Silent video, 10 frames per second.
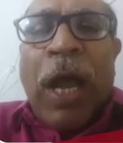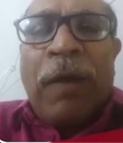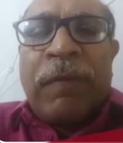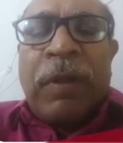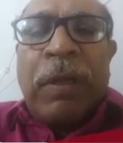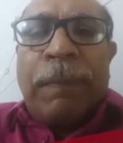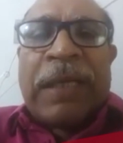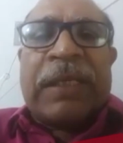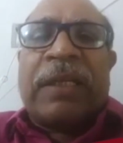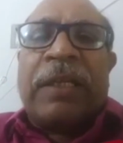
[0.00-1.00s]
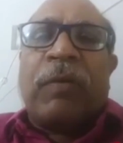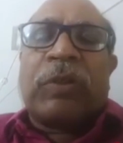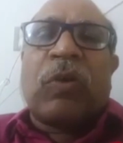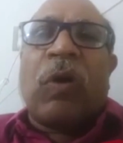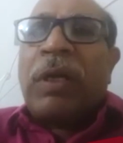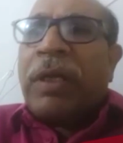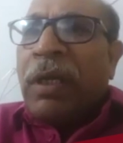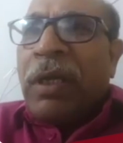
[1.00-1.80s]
have practically what's called